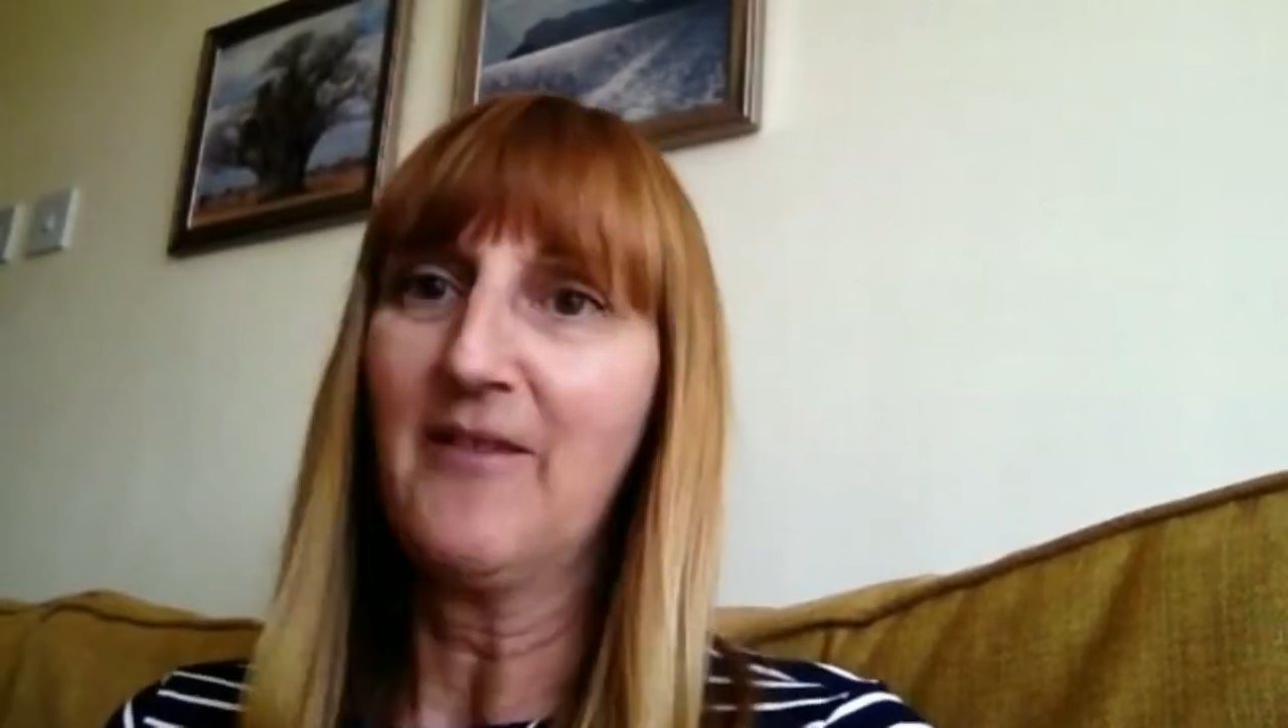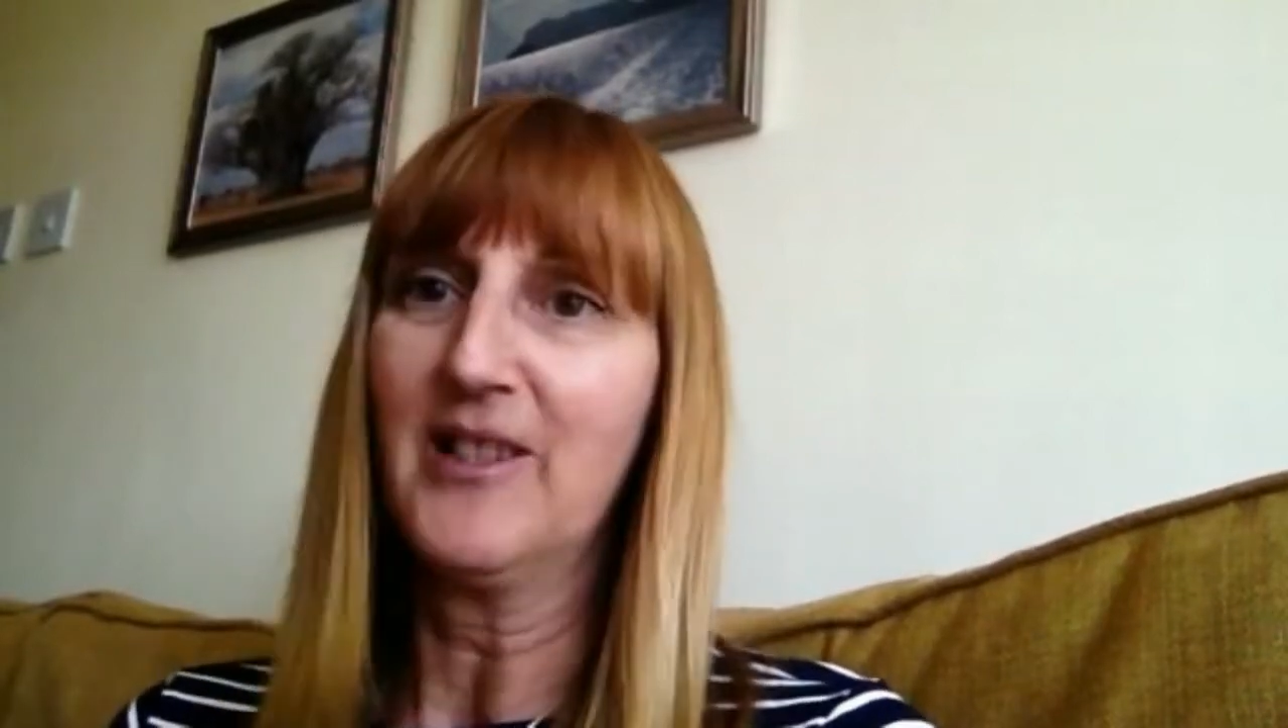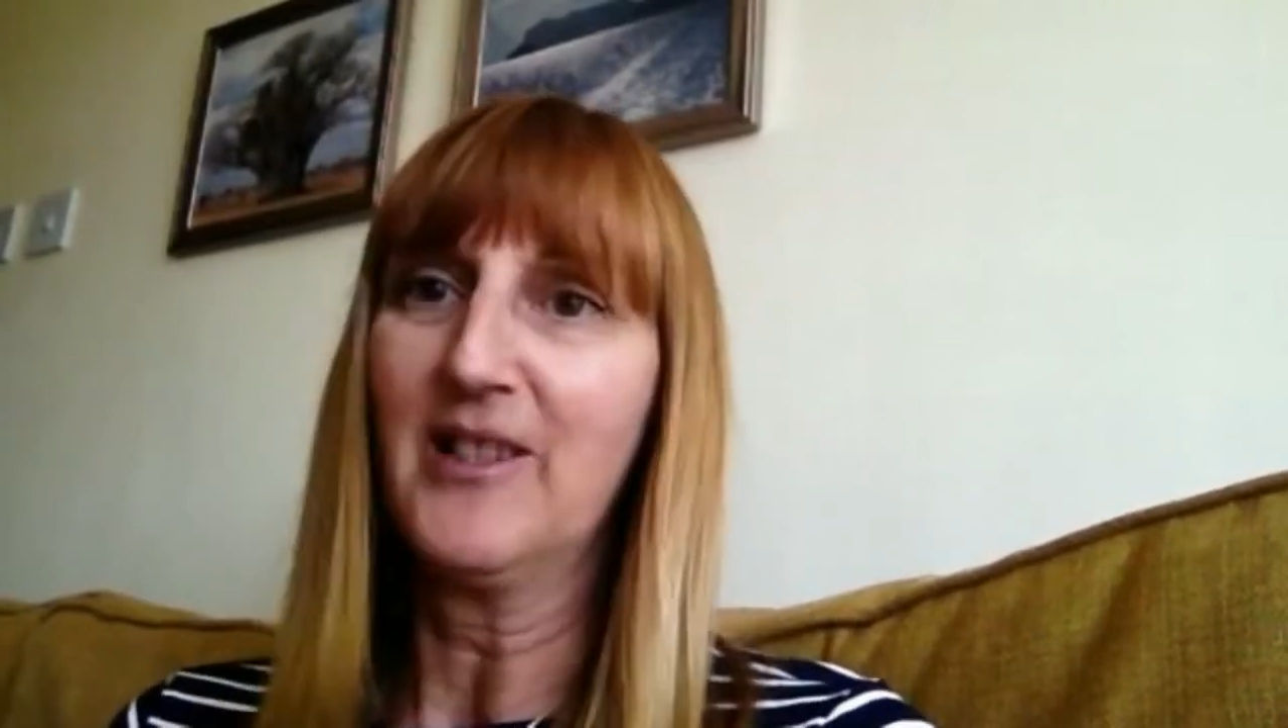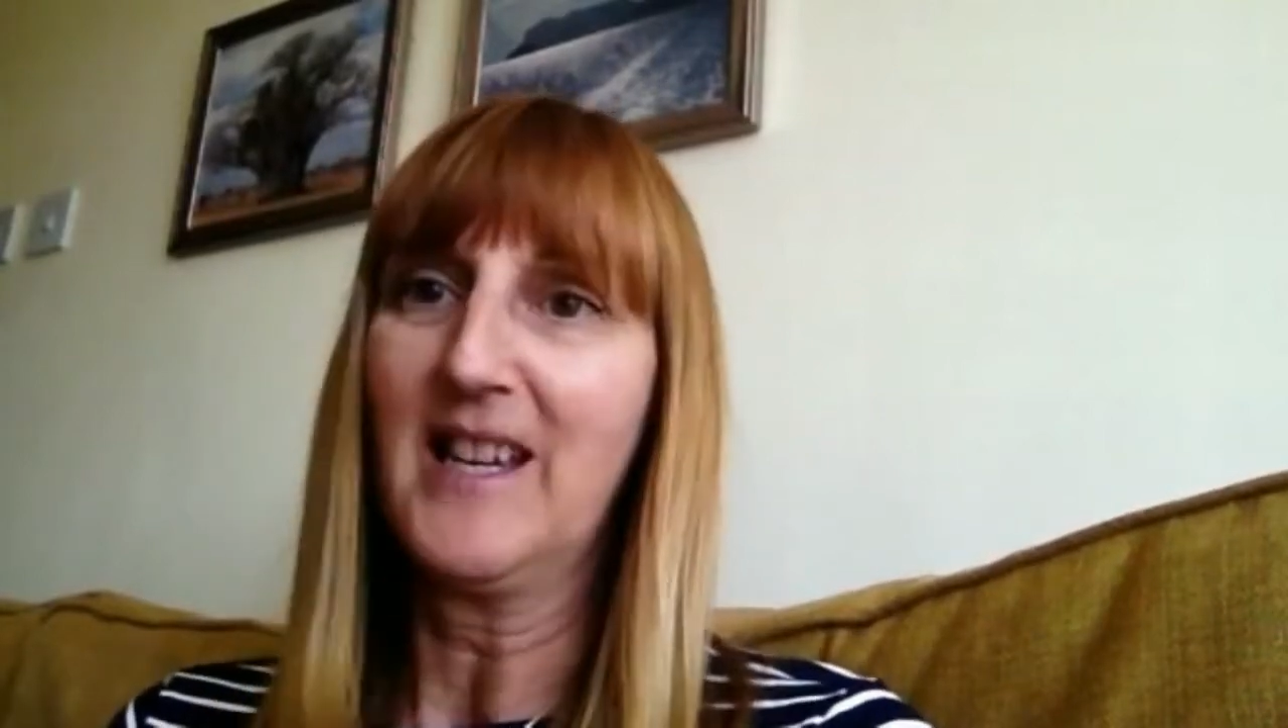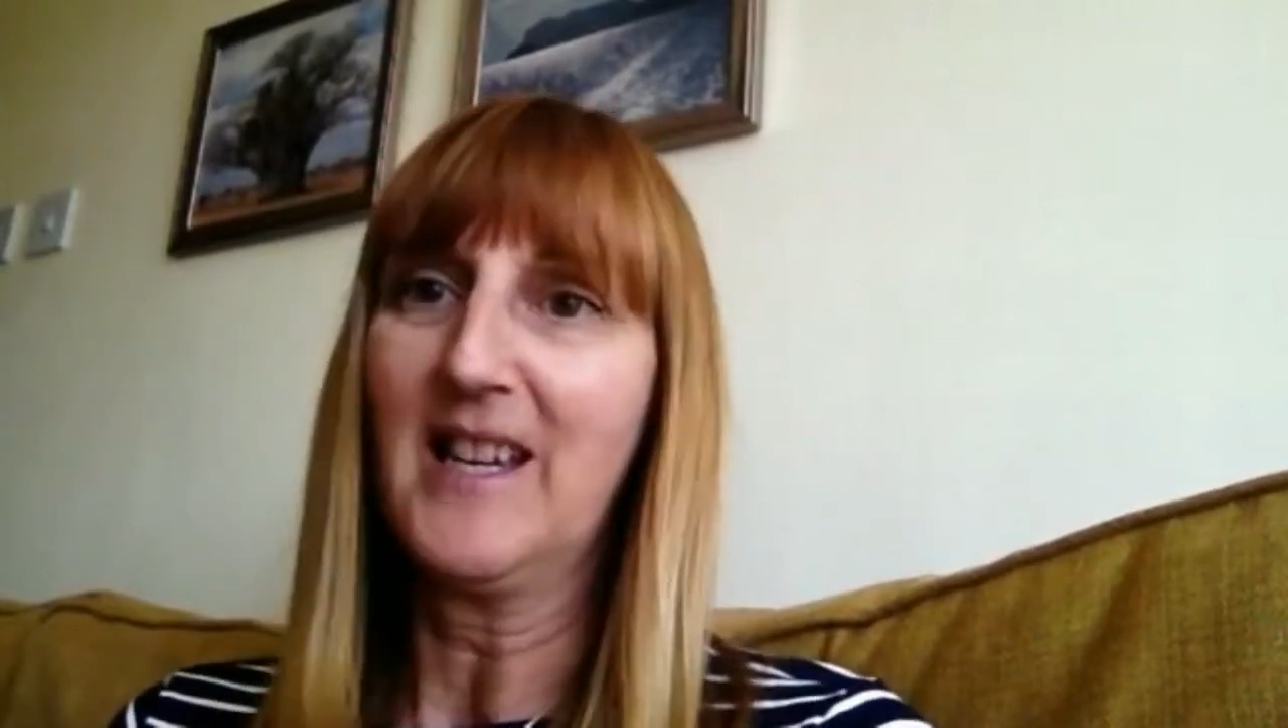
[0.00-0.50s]

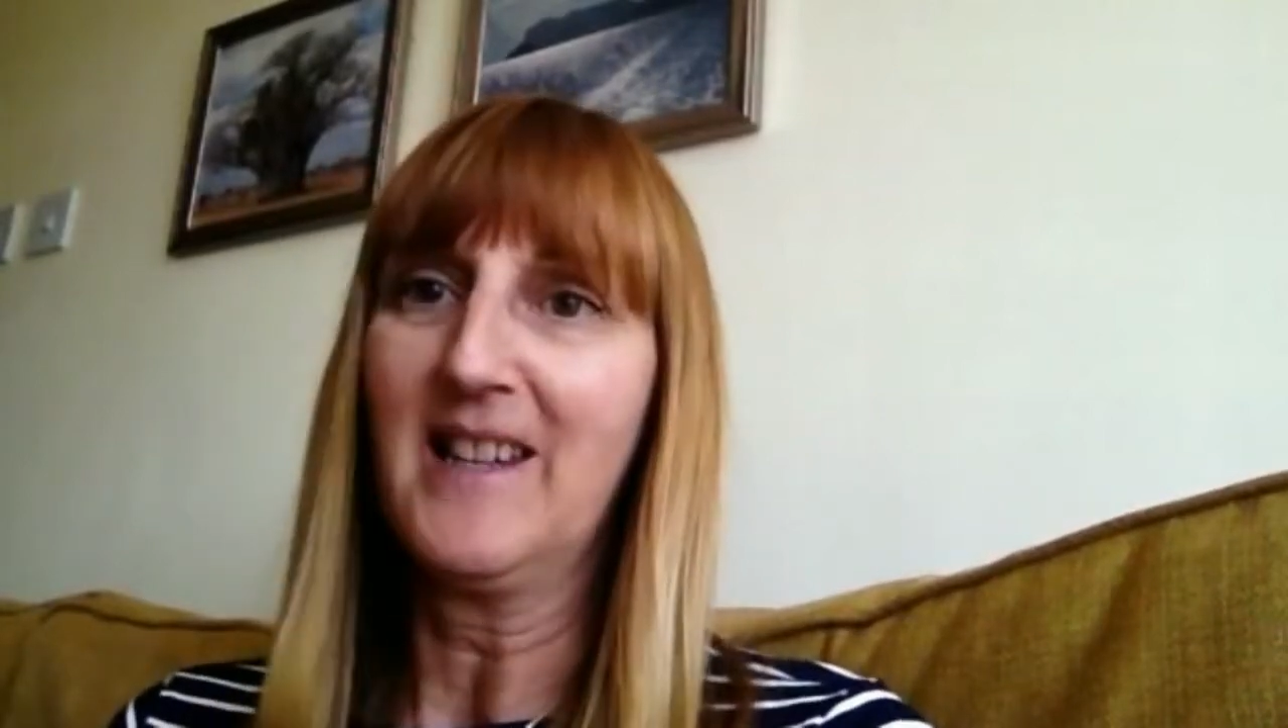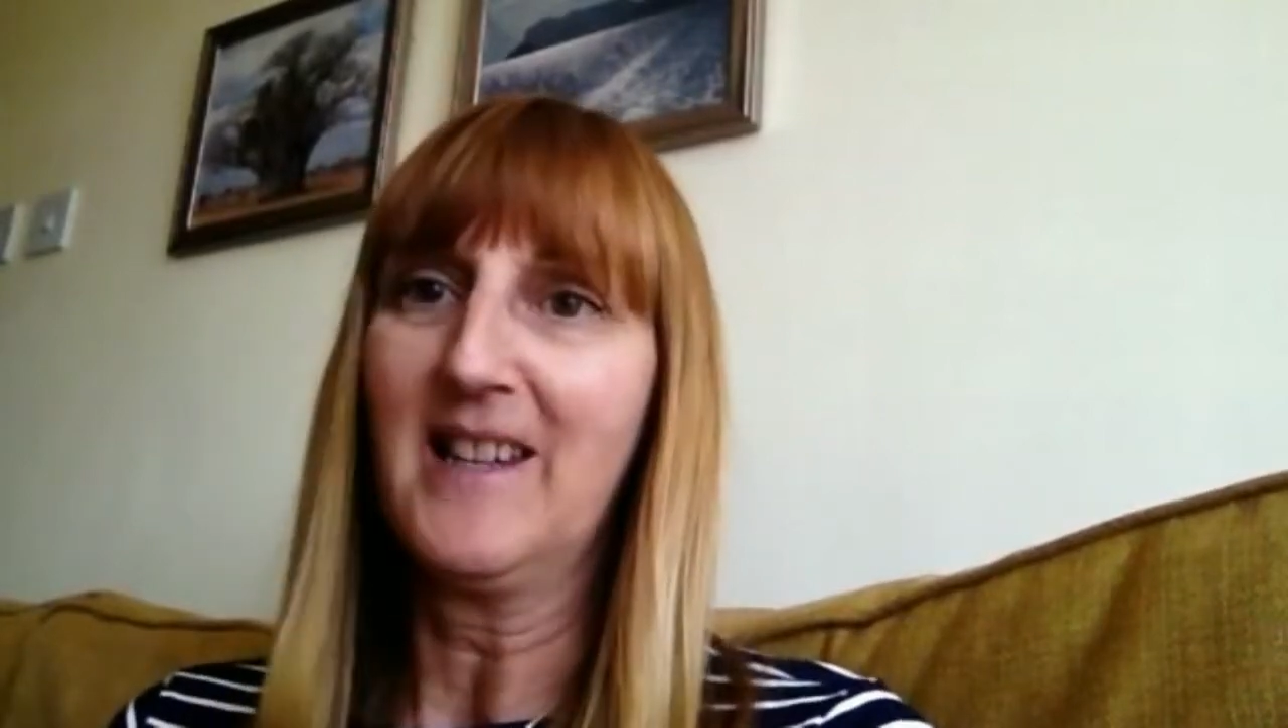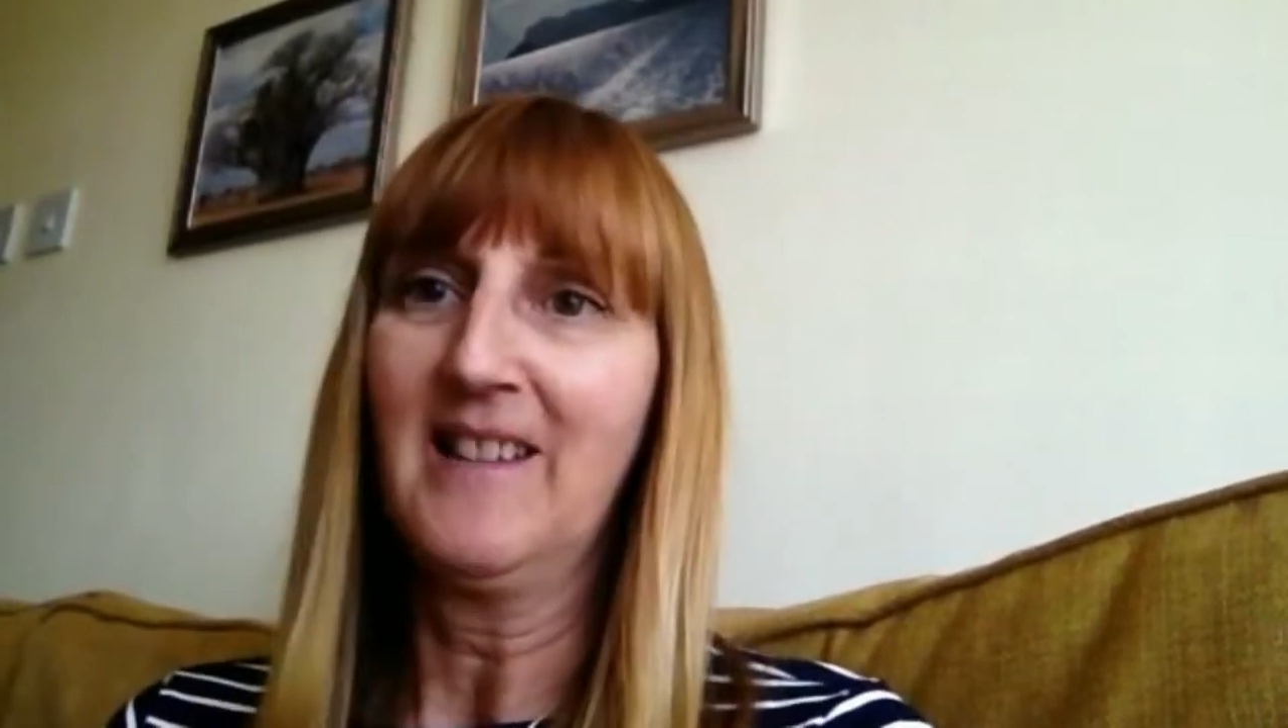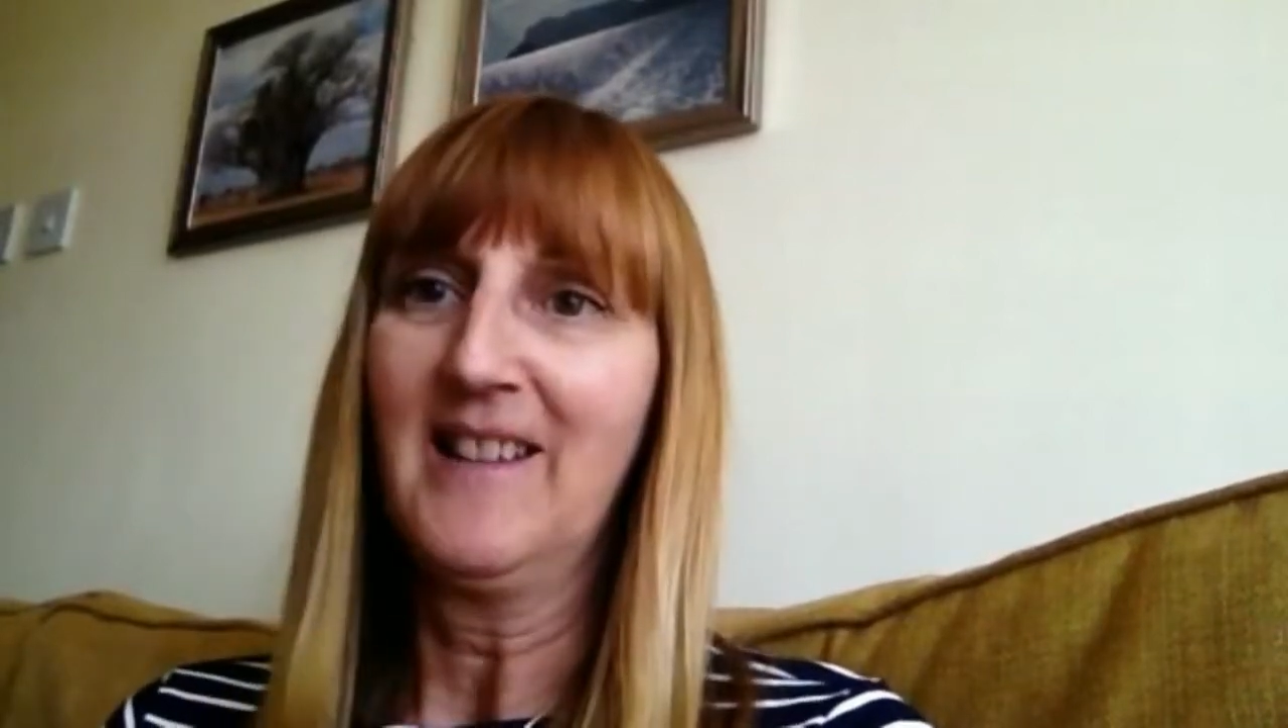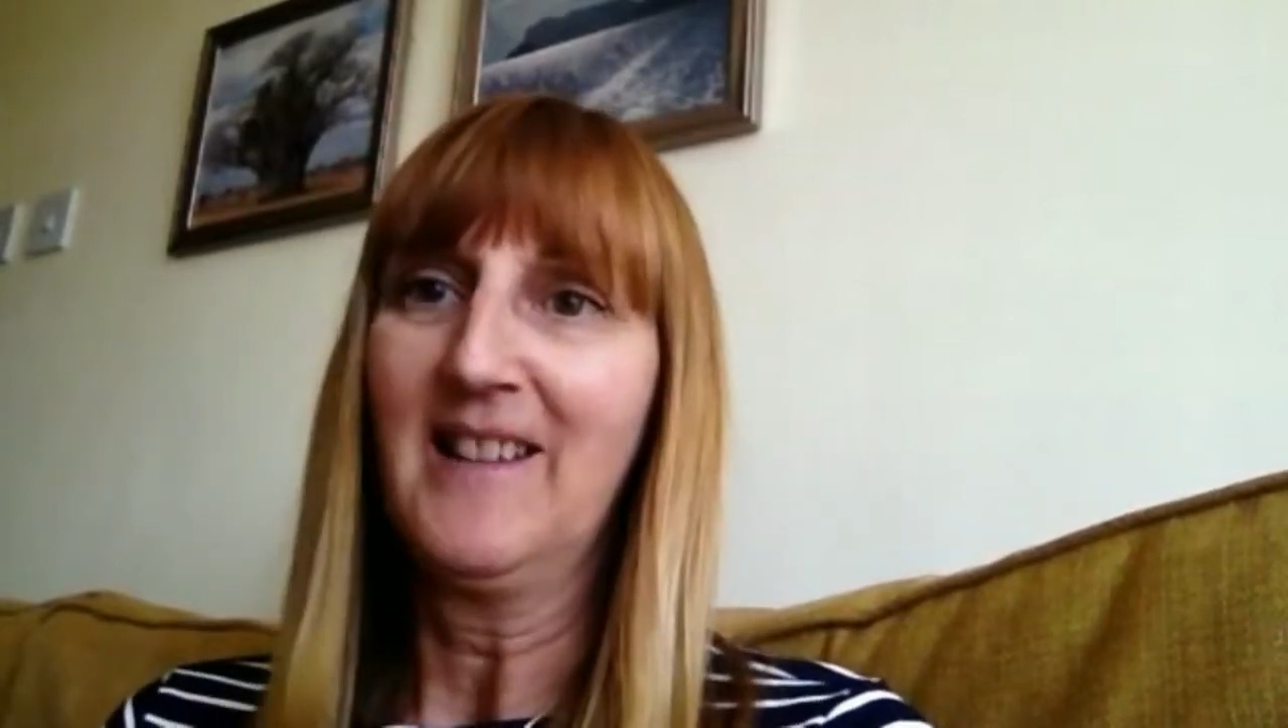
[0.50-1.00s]
every
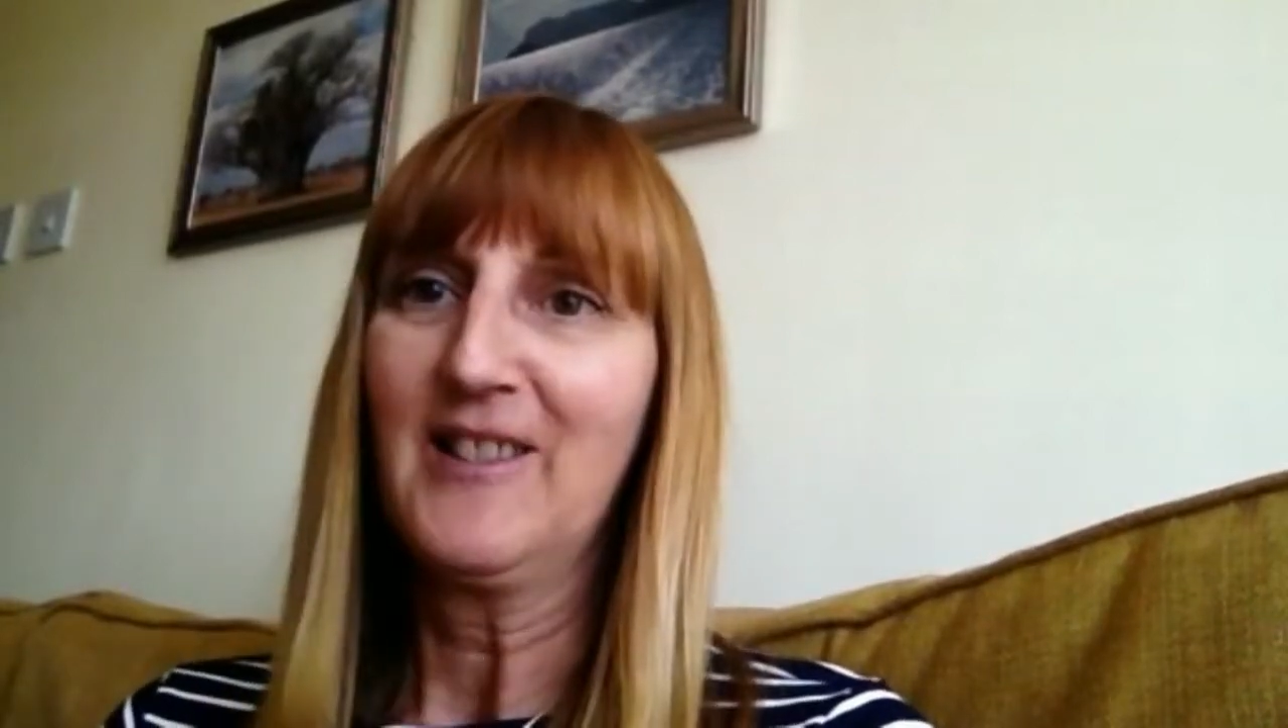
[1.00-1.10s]
day.